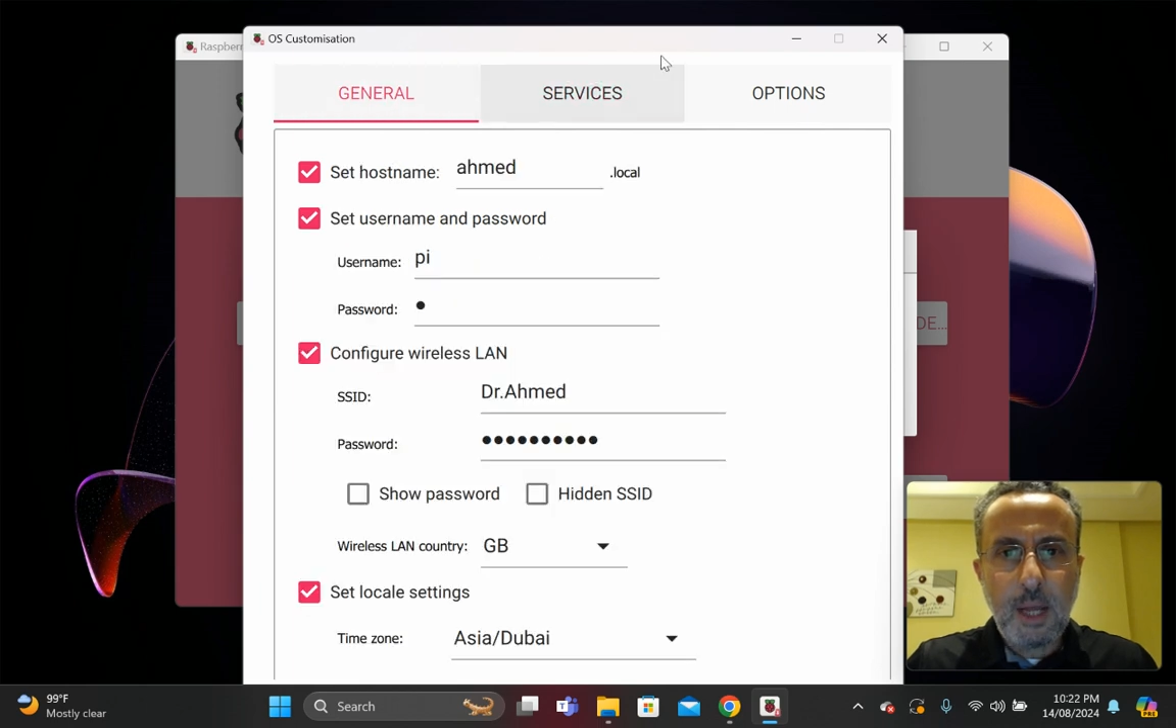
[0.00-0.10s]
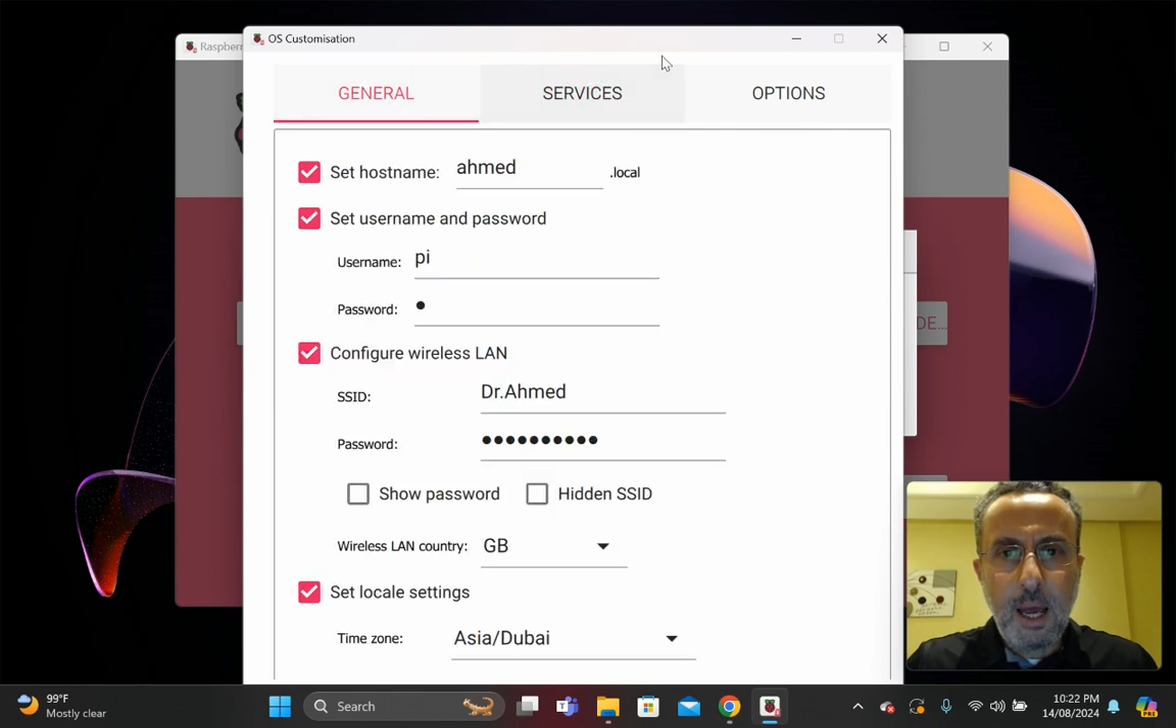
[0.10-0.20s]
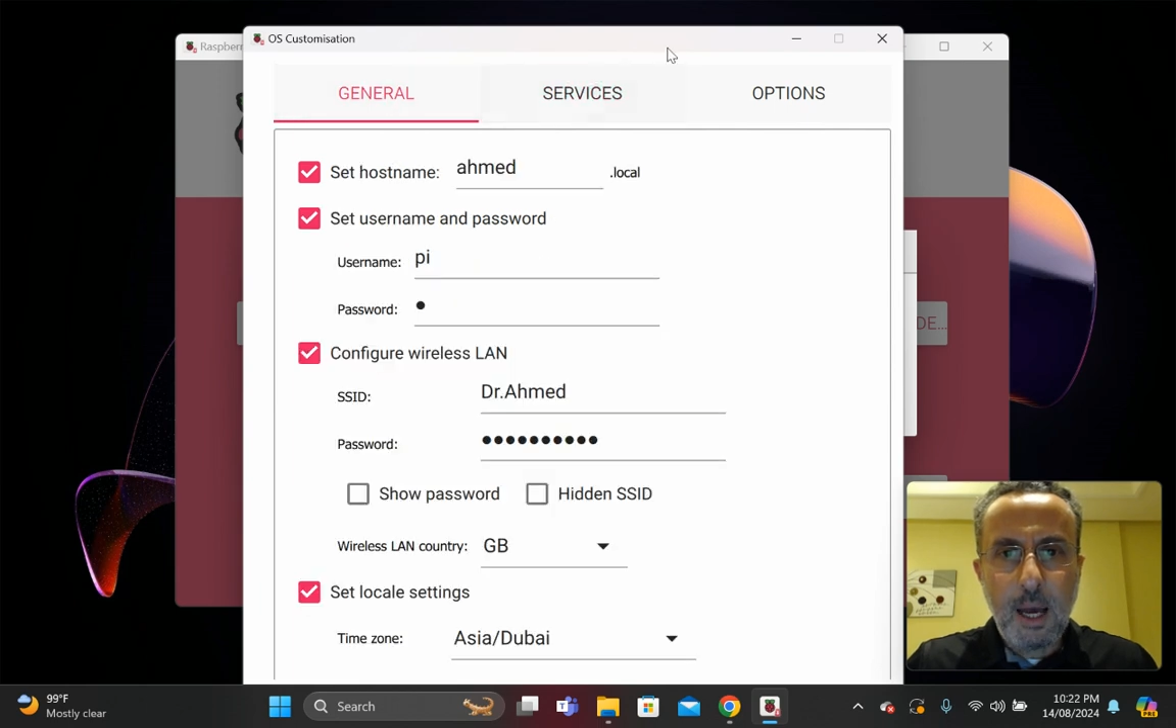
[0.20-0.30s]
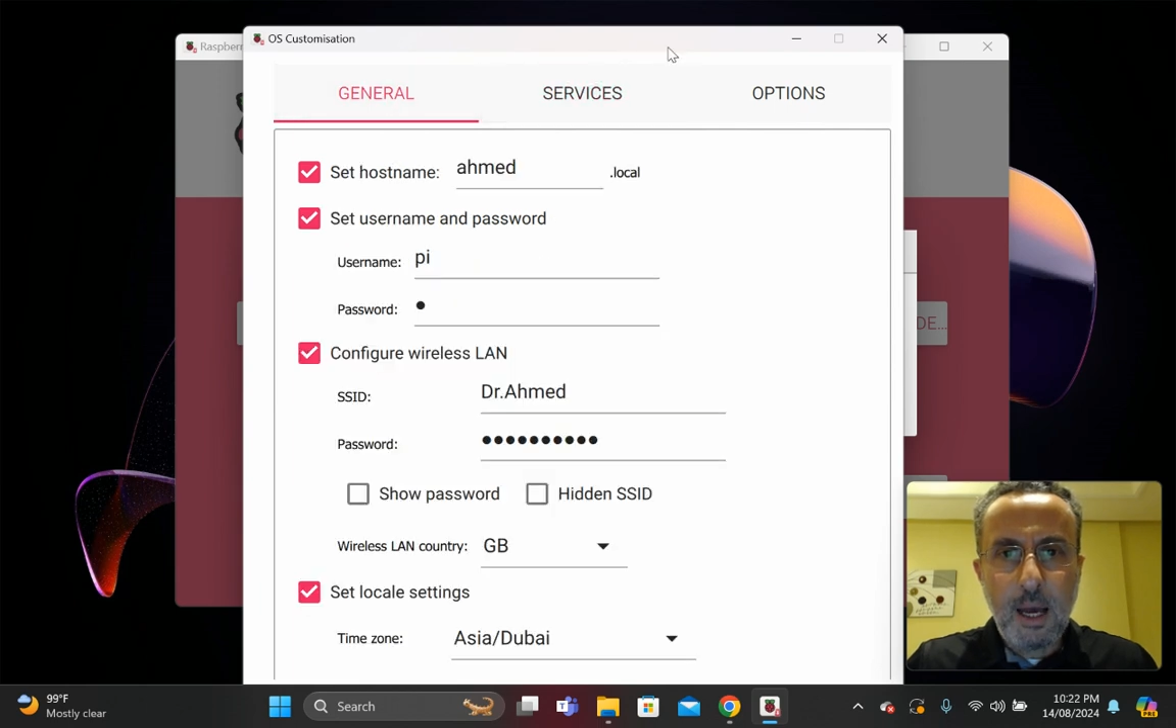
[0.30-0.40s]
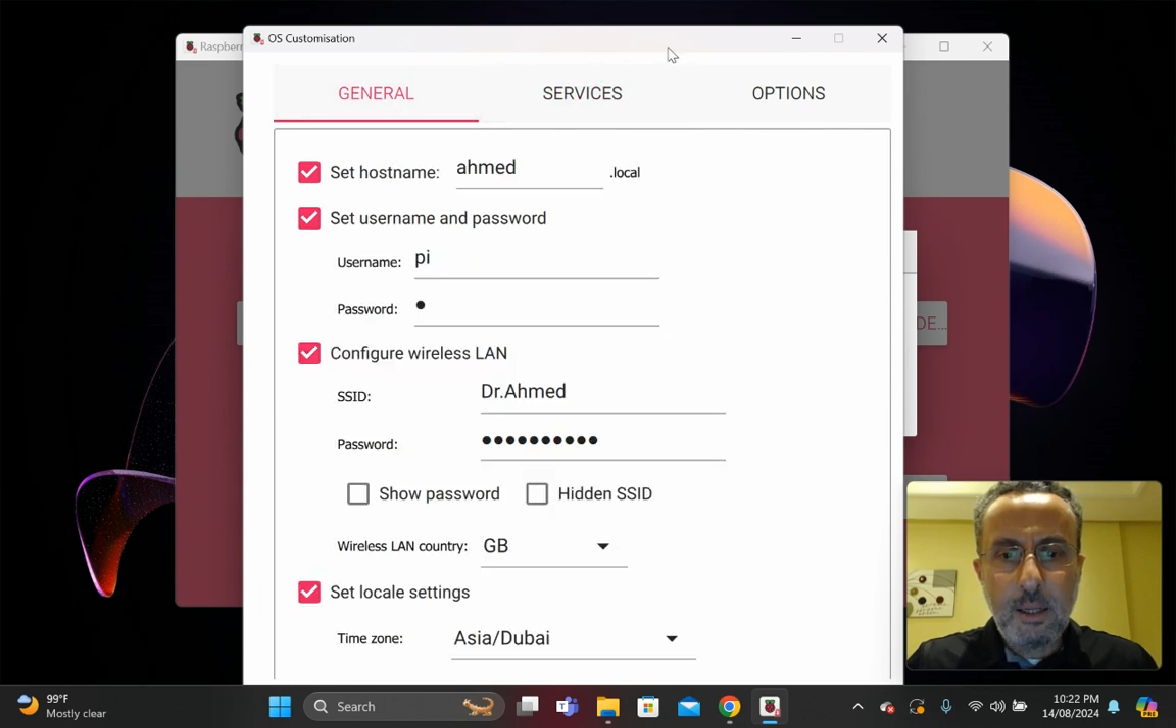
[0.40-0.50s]

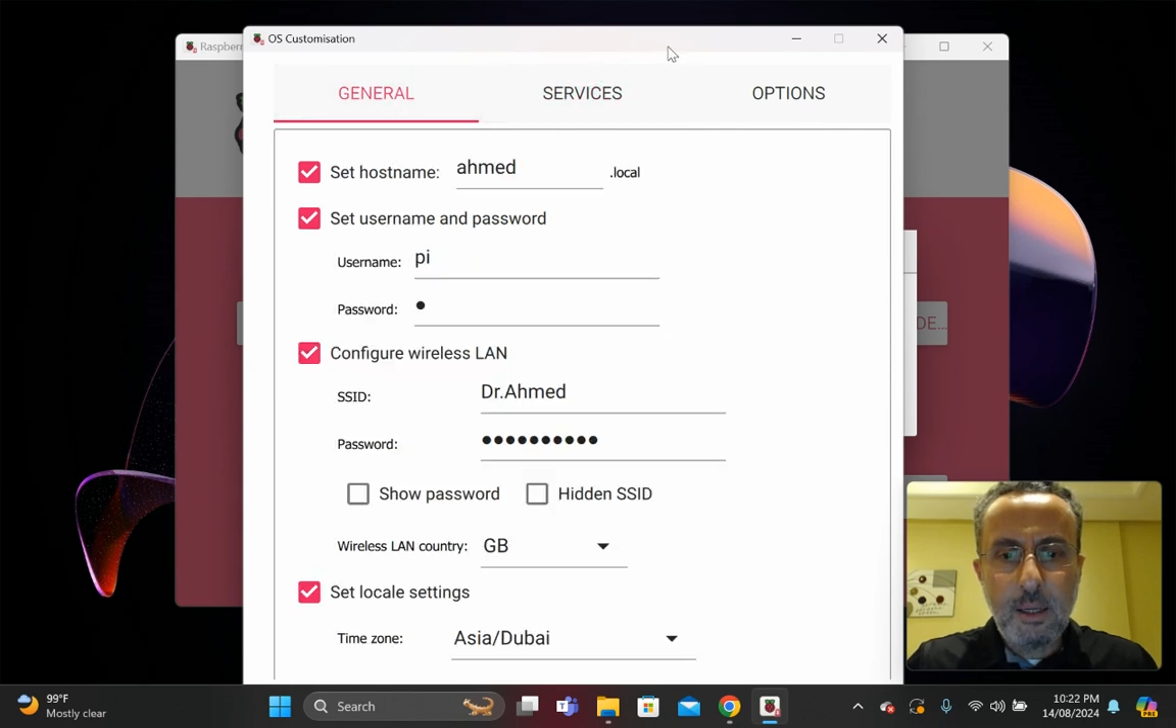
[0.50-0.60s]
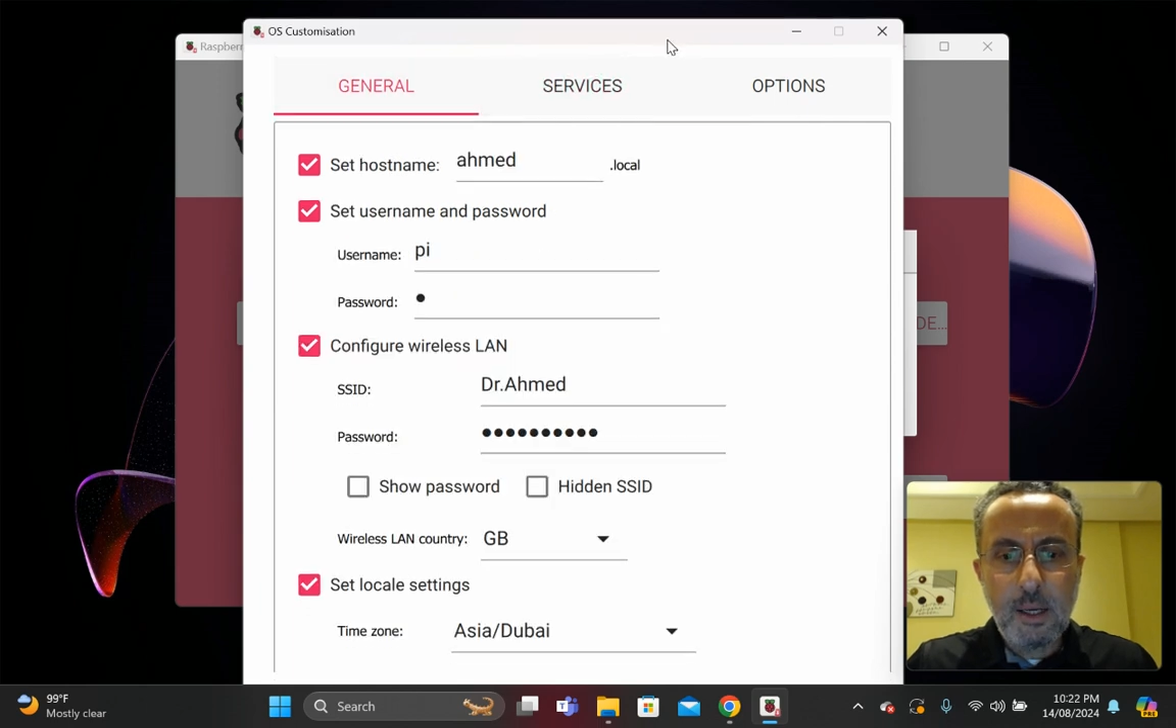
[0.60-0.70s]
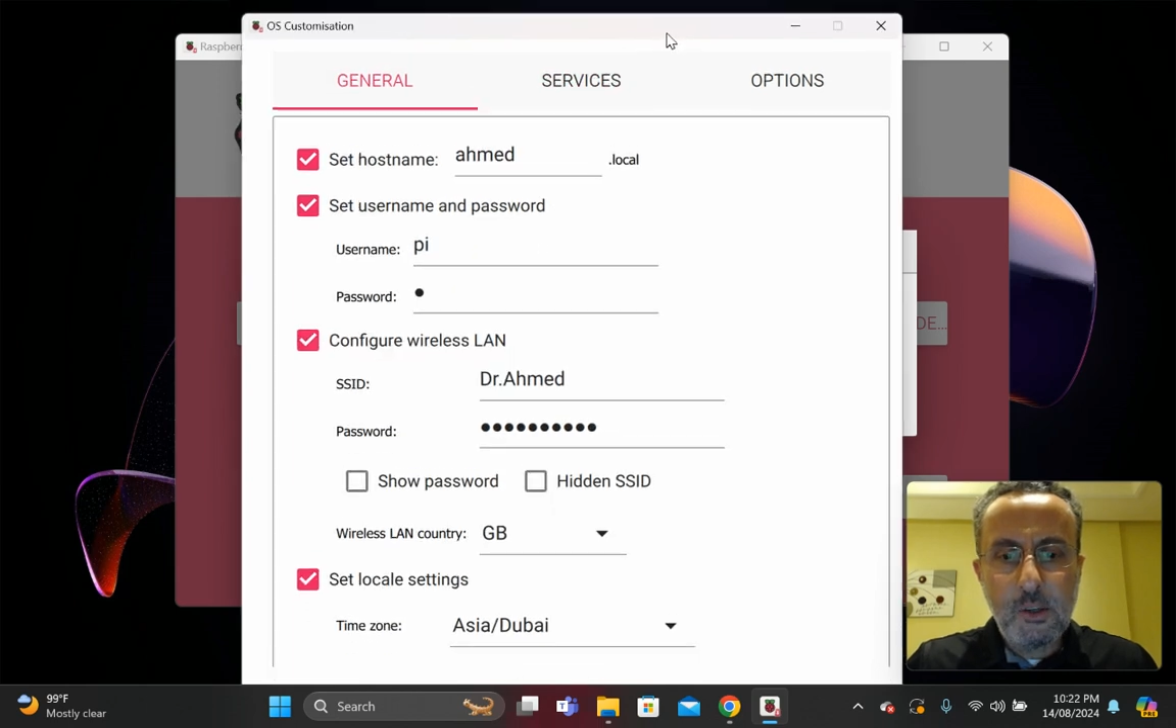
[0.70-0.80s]
and